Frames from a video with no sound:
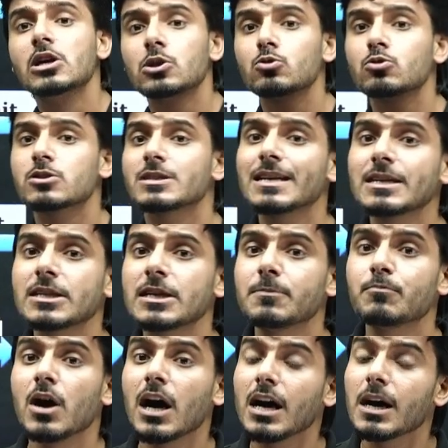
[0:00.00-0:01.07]
to set up
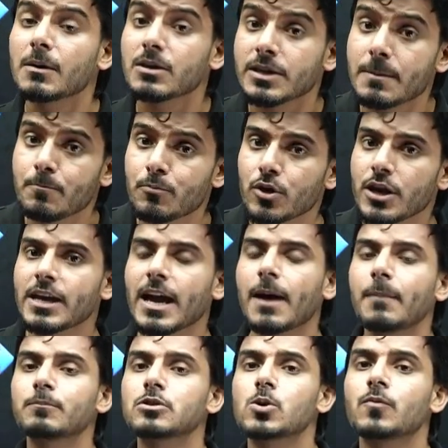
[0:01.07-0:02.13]
a temporary
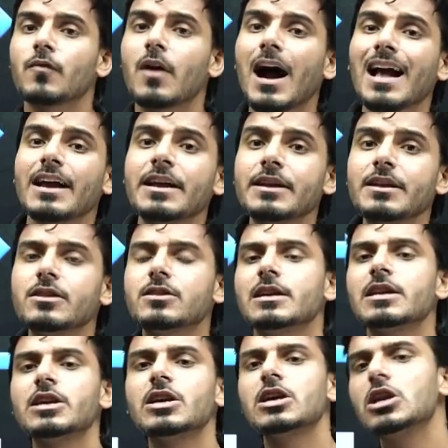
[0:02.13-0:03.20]
campus of IIT Delhi
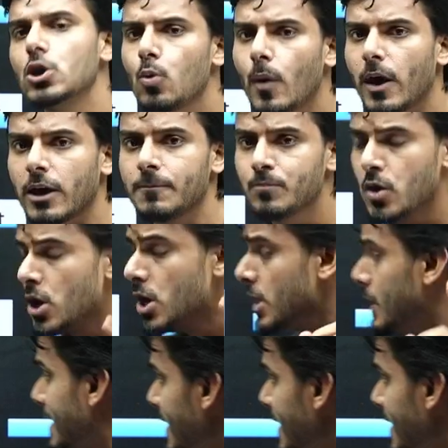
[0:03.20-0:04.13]
in UAE. Then